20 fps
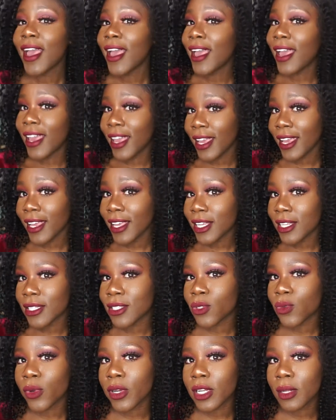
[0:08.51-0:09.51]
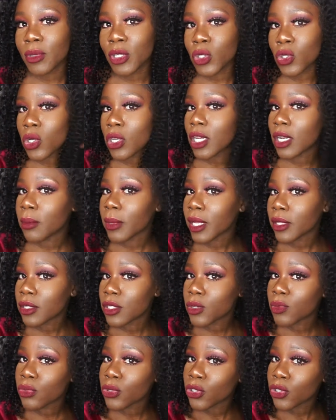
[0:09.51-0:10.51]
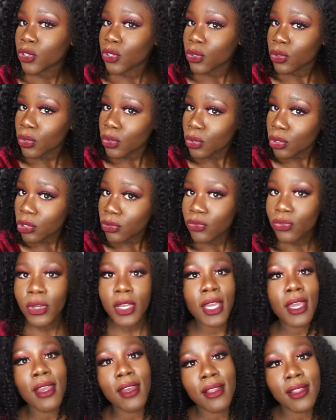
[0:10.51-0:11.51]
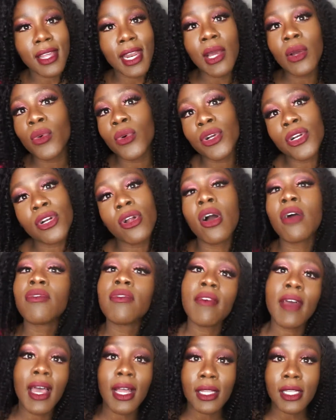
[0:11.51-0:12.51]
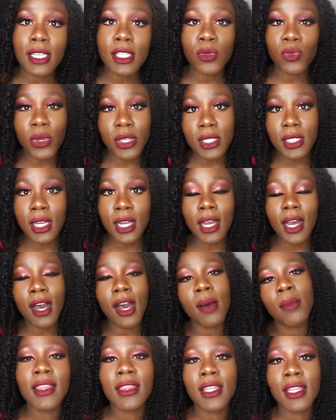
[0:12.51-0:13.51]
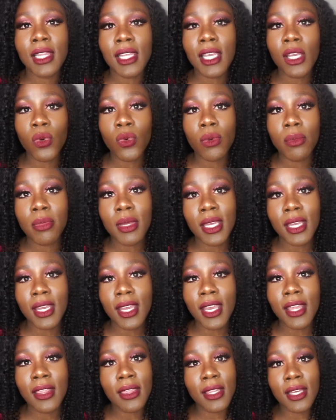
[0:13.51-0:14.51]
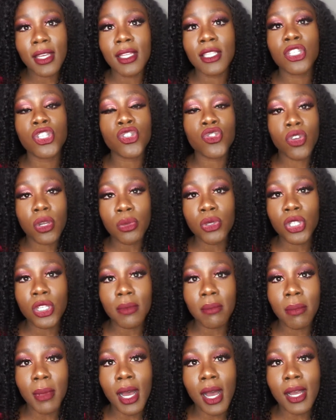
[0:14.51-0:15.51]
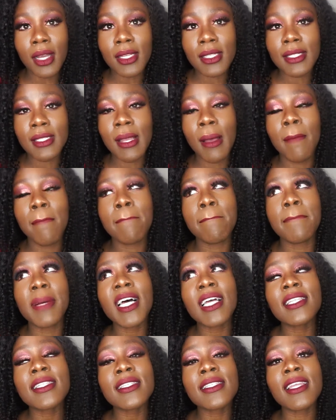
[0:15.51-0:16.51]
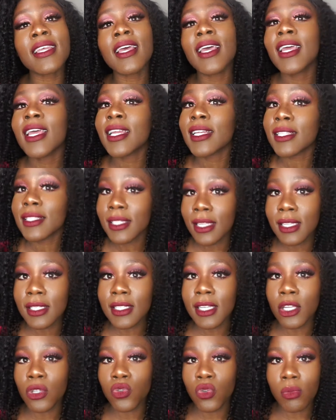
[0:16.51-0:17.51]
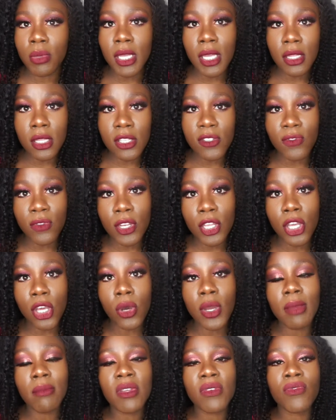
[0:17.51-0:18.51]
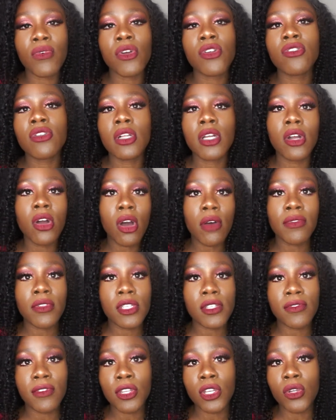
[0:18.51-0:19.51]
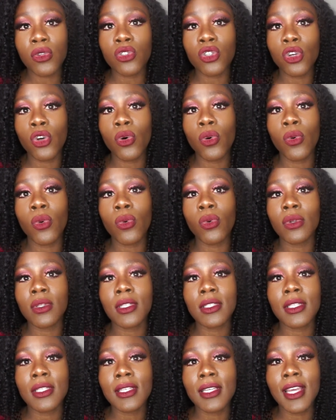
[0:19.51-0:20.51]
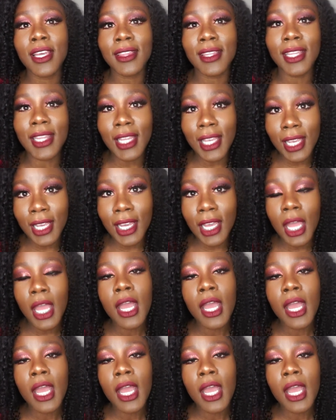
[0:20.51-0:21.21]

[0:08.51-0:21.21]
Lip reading: and we're going to be talking about this beautiful hair that I ordered off of aliexpress.com. The link will be in the description box, but details will be in this video. And before you click off of this video to go hit the link,